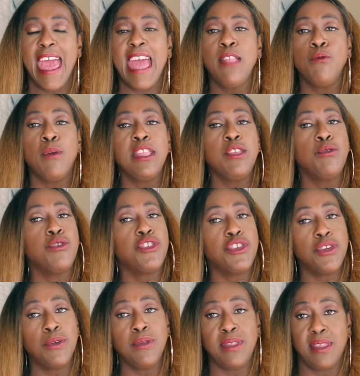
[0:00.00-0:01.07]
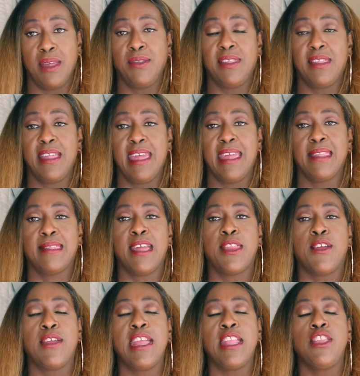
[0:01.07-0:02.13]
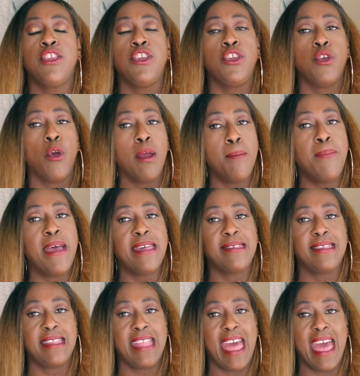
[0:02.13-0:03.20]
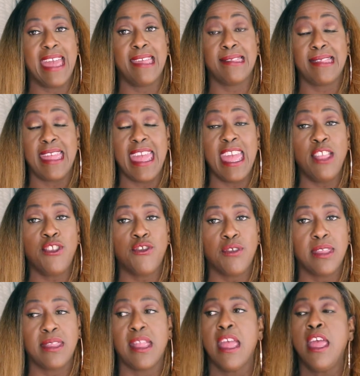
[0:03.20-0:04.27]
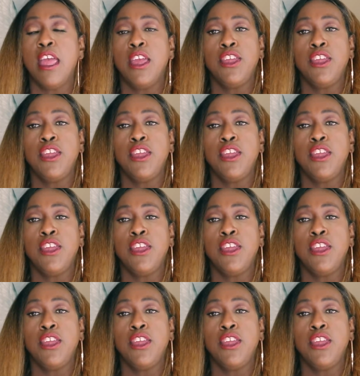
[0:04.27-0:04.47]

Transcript: And when you choose those things that are in your best and highest interest,